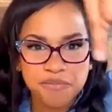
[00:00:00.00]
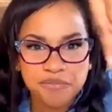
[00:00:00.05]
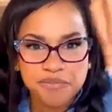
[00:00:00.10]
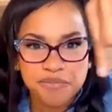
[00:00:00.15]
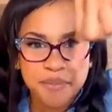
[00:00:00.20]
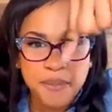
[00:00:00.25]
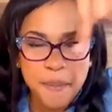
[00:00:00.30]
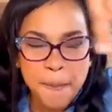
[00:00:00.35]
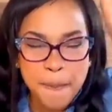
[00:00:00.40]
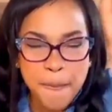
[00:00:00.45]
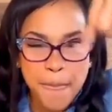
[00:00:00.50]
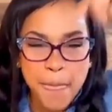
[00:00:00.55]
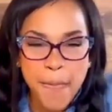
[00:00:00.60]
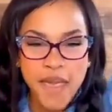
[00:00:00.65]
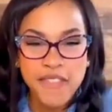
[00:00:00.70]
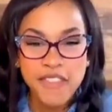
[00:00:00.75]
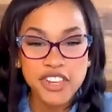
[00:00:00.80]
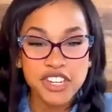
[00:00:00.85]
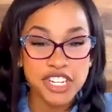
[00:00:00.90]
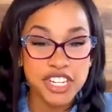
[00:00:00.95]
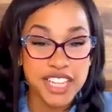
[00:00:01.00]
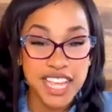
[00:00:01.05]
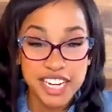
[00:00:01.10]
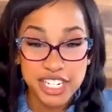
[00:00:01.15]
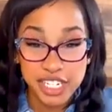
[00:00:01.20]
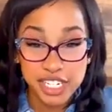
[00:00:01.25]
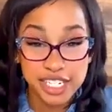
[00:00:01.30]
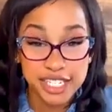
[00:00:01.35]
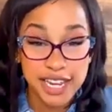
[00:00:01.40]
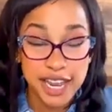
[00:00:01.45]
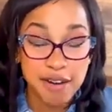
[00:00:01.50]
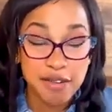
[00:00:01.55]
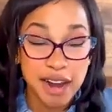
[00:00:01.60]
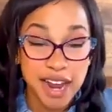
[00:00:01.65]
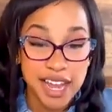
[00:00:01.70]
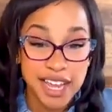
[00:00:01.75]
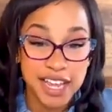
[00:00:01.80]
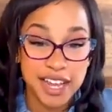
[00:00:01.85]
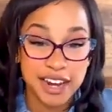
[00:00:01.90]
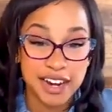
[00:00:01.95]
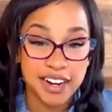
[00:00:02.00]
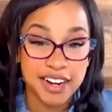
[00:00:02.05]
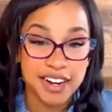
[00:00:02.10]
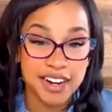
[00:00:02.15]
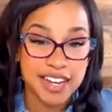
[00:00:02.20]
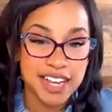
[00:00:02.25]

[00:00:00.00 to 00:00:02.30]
They just stay right here.